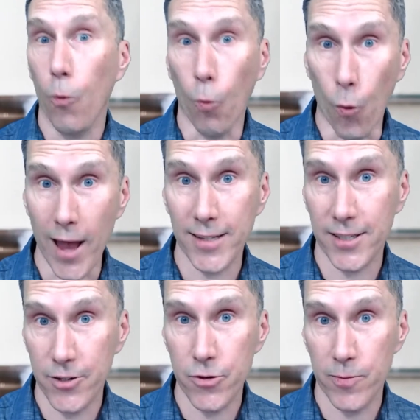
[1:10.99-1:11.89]
when
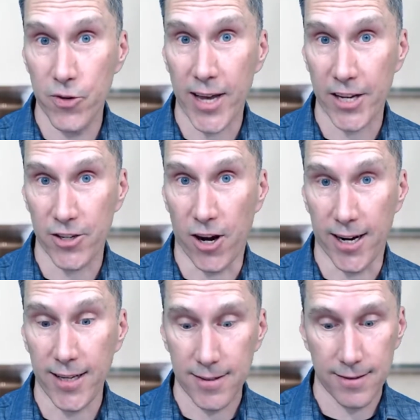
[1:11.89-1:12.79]
to do communication
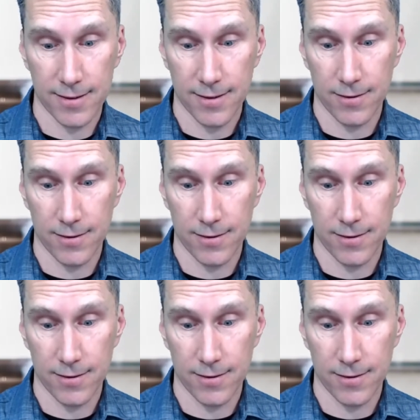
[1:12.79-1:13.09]
audits,